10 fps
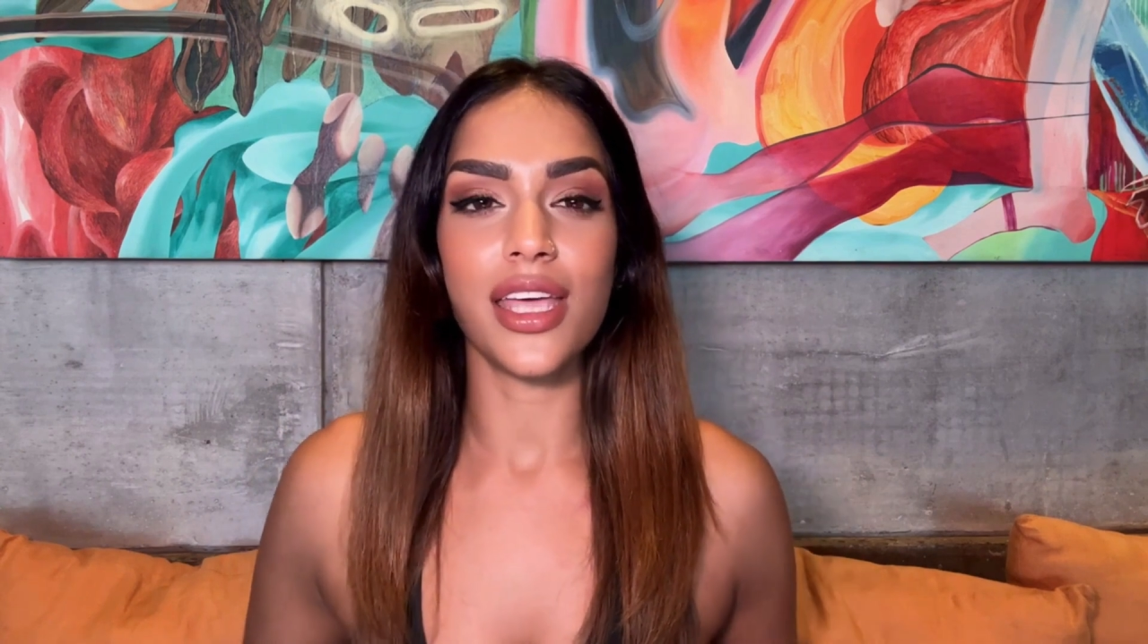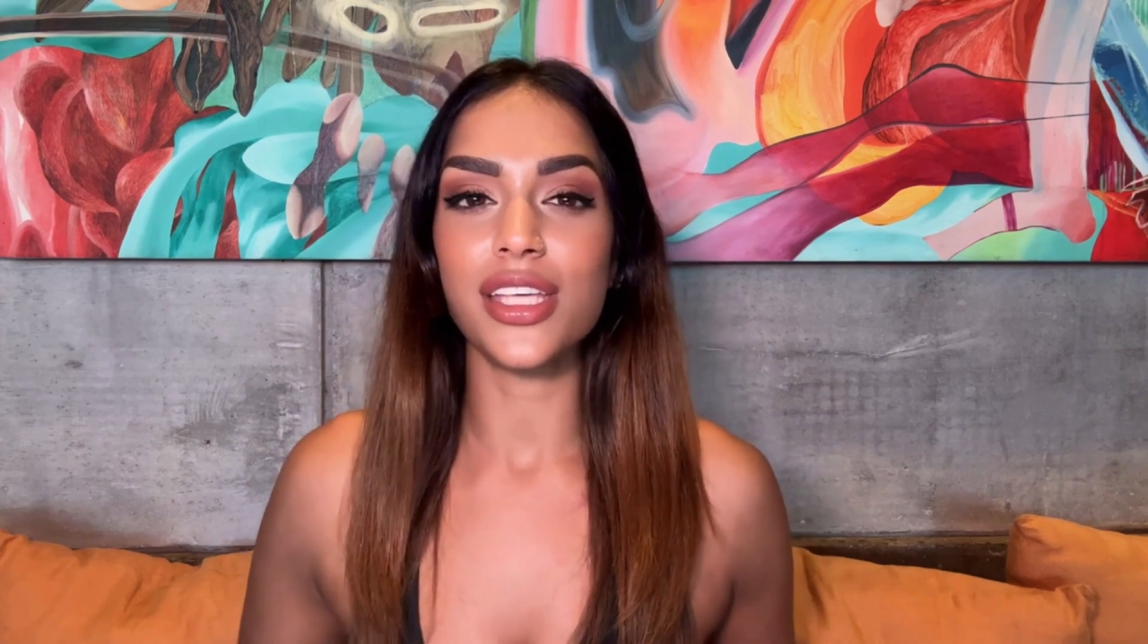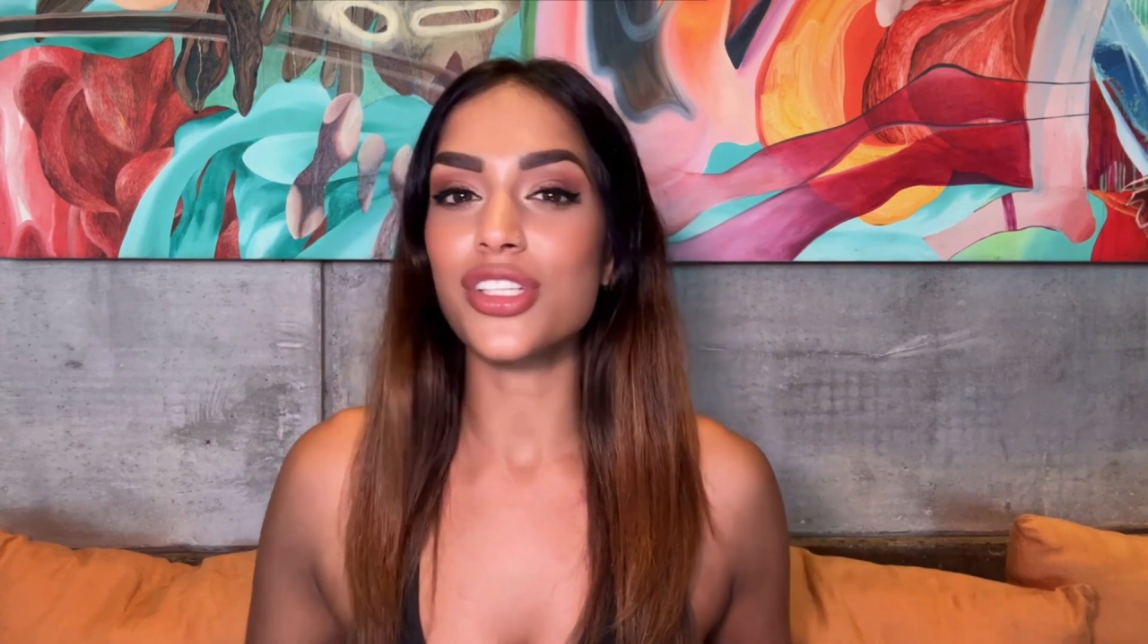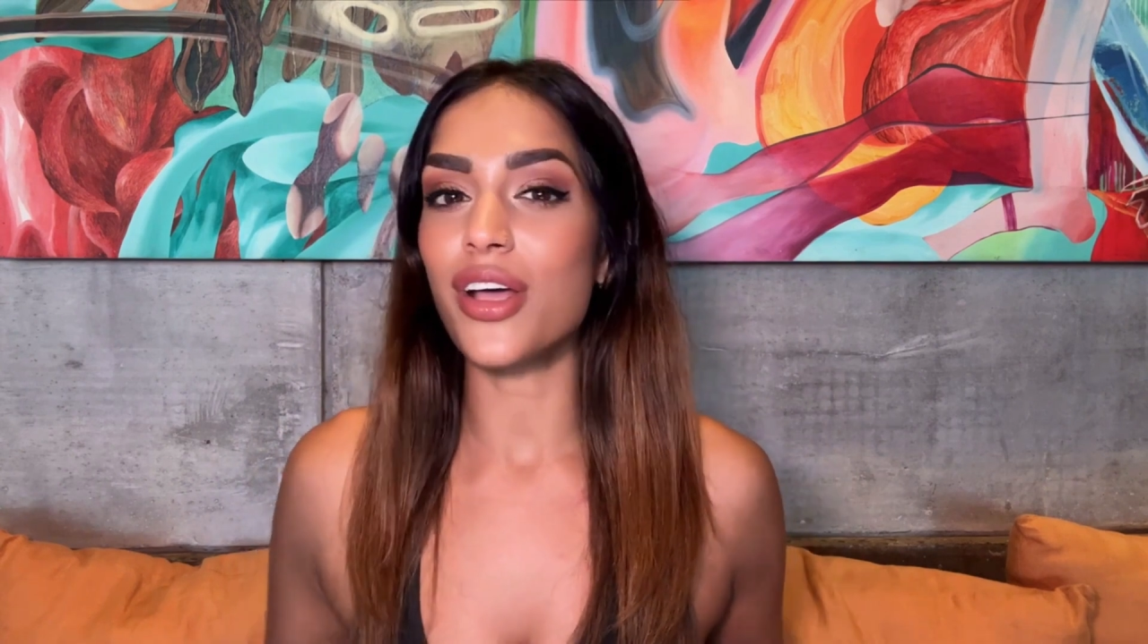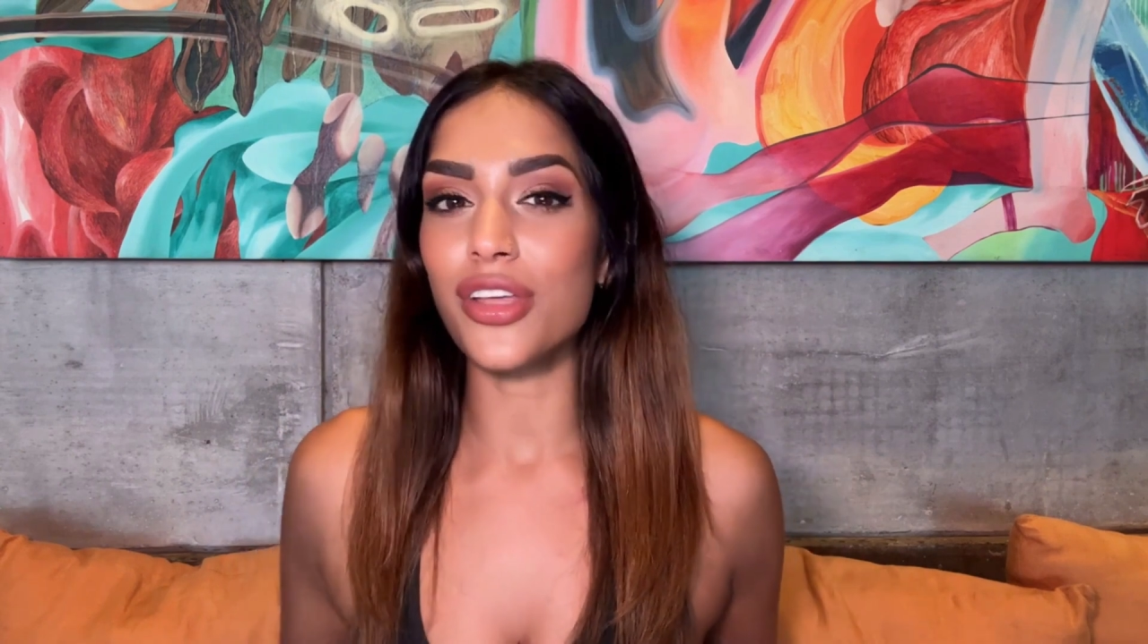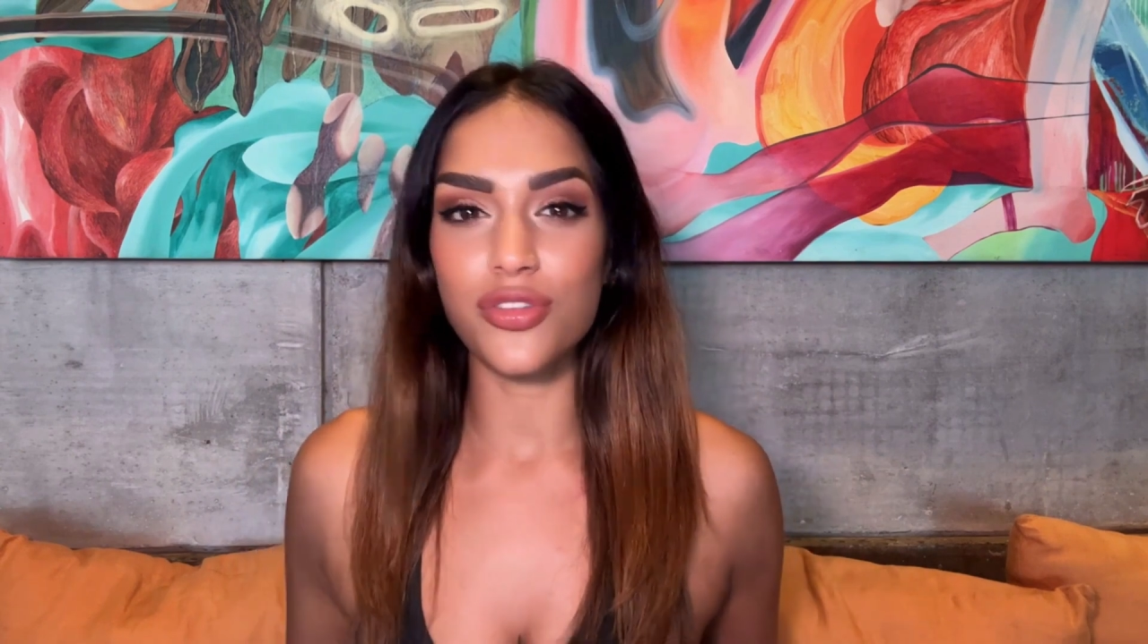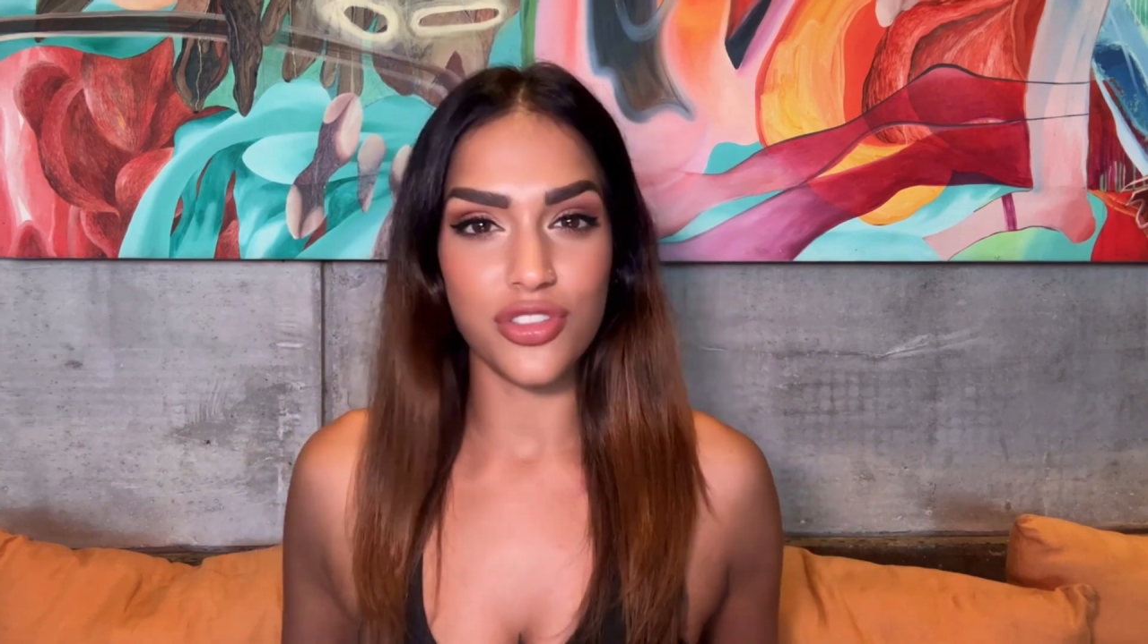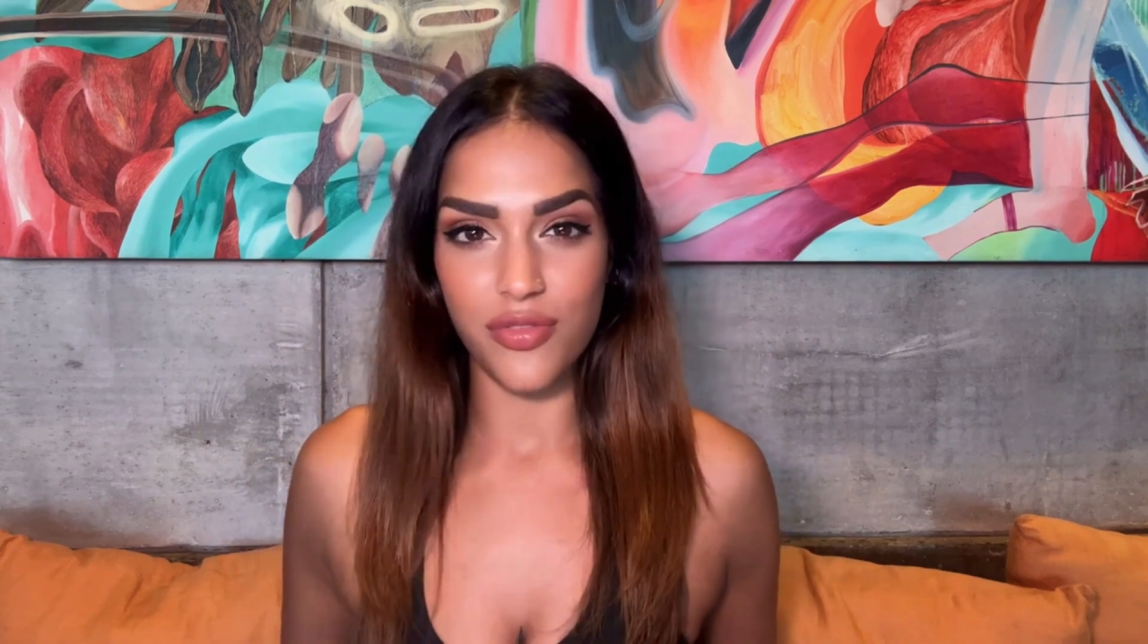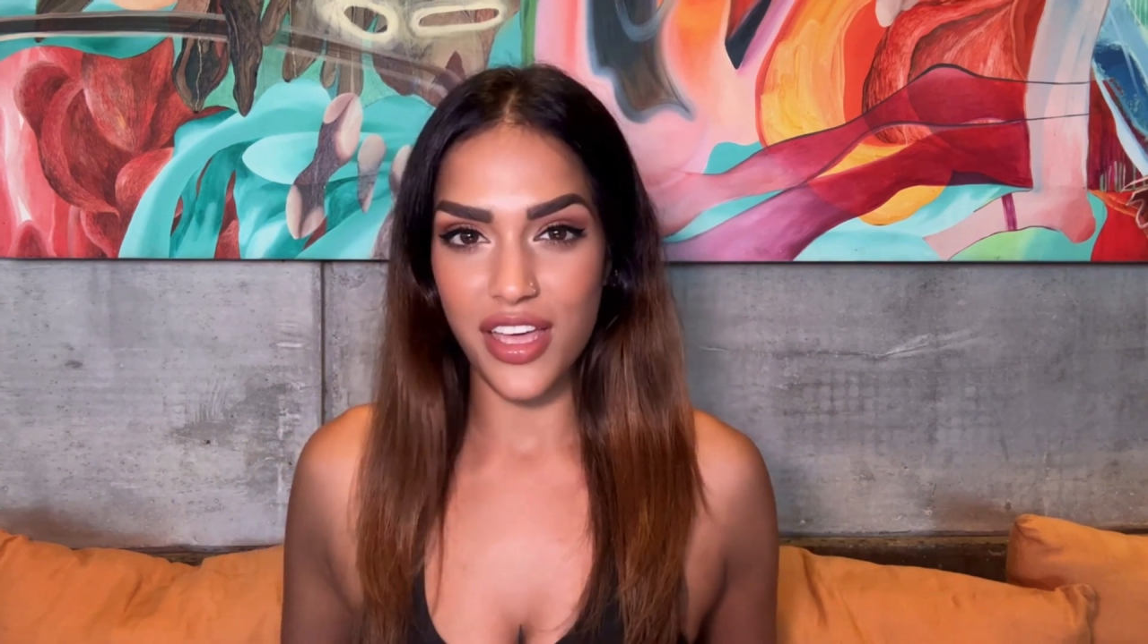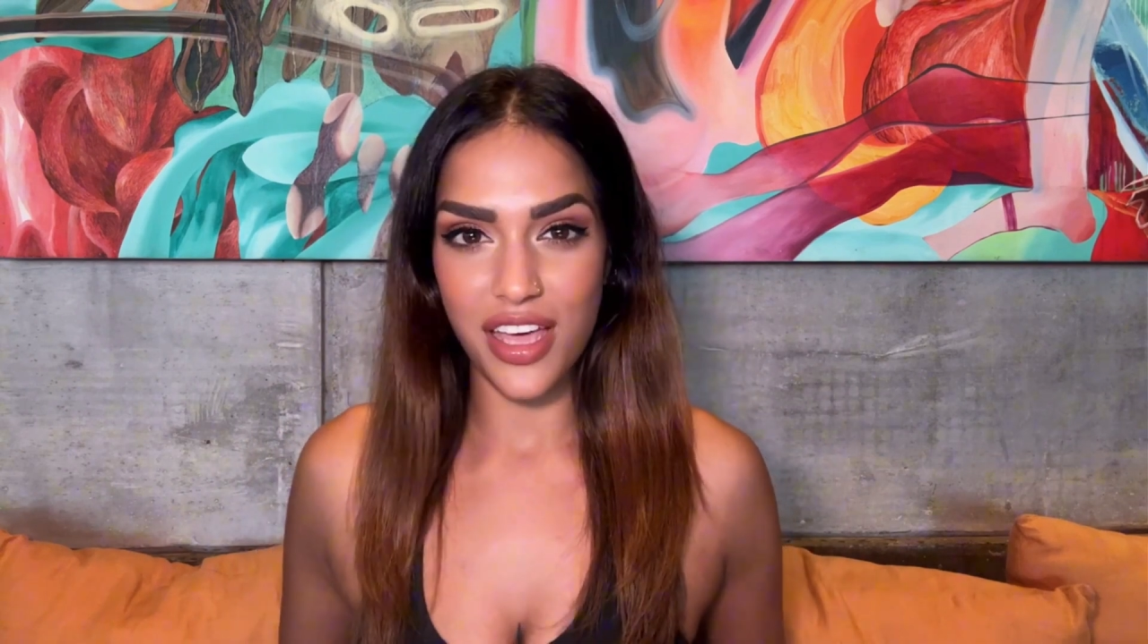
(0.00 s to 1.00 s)
It
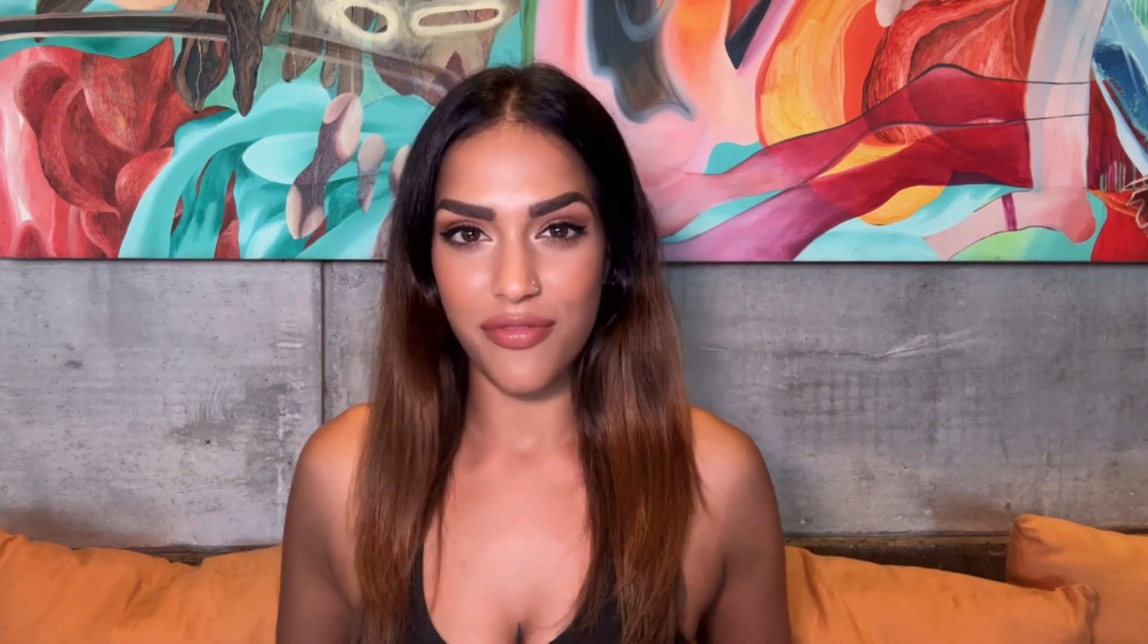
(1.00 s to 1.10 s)
gestures when I